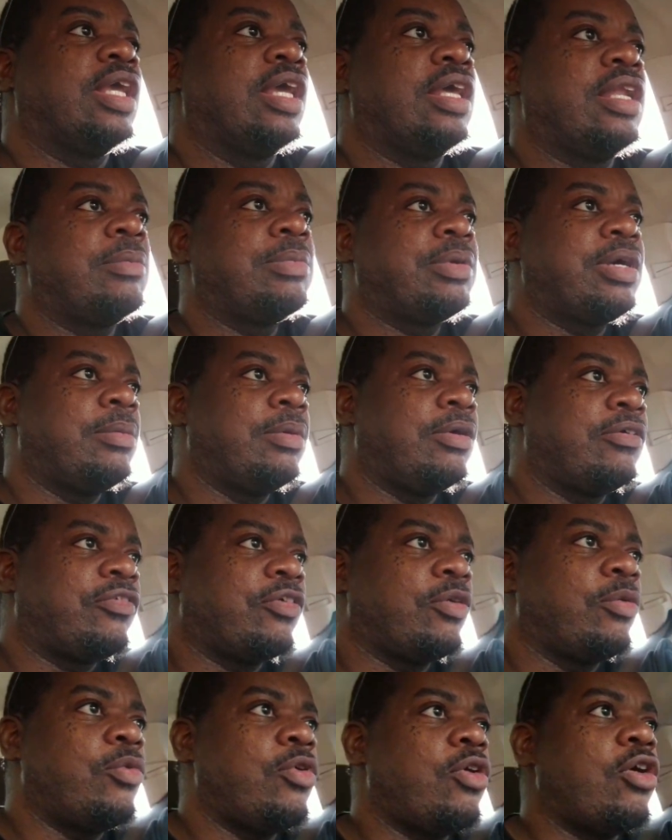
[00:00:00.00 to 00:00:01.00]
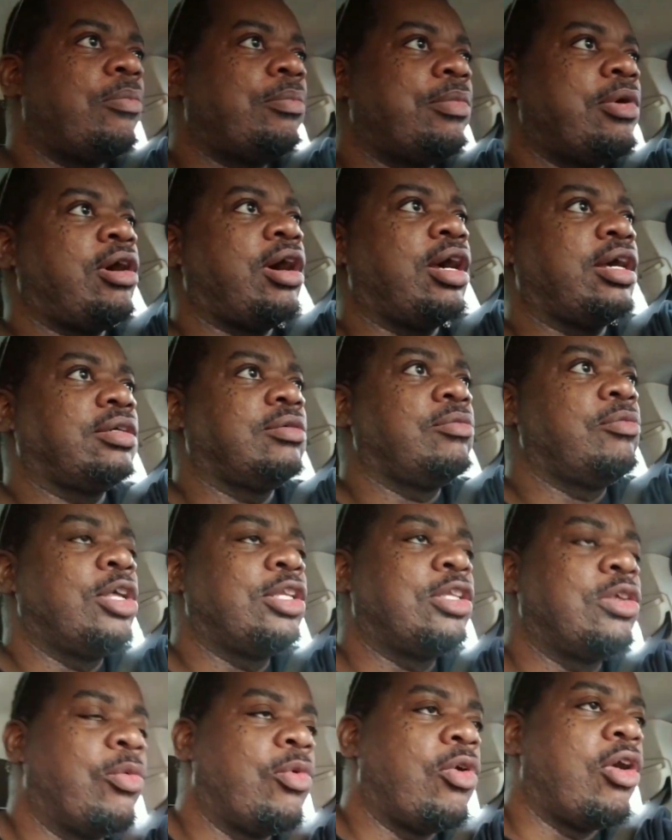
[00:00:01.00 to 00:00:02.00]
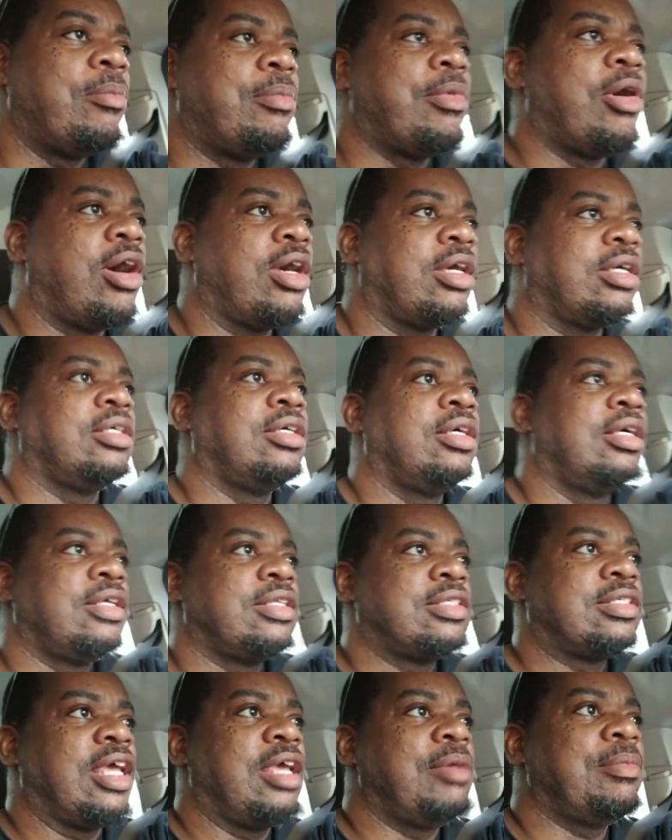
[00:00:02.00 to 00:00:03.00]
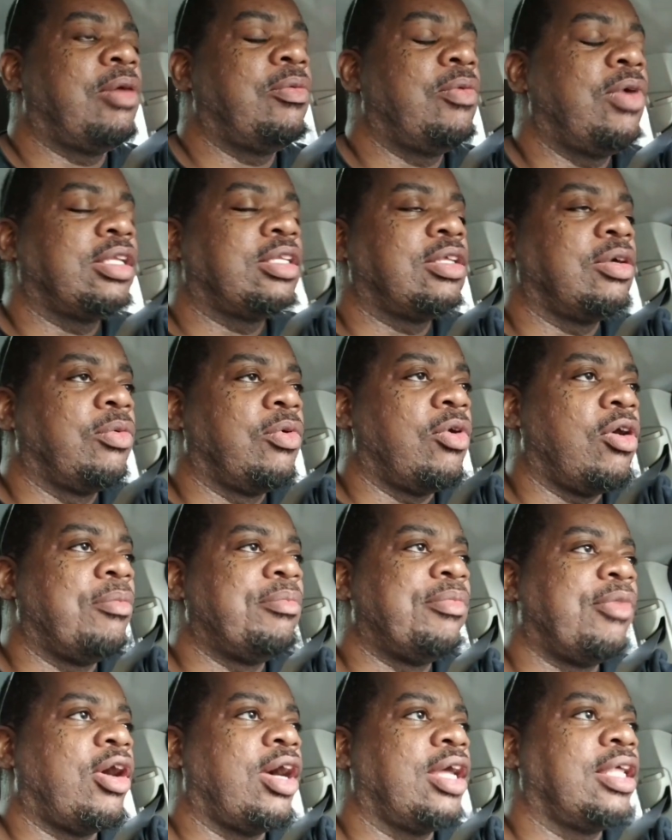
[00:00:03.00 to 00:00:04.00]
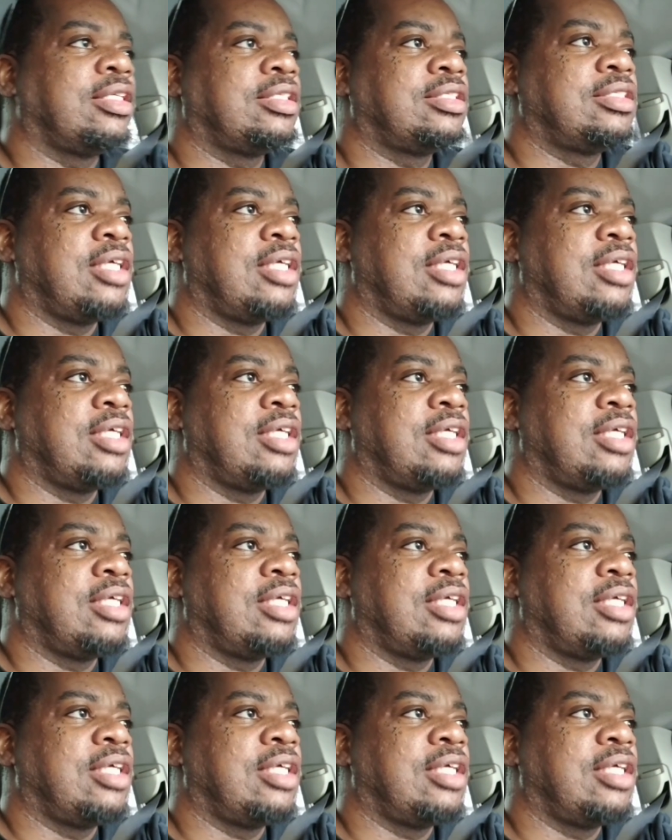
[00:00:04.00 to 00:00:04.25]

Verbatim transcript: And I'm coming from Walmart. Went to Walmart. Team, I went to Walmart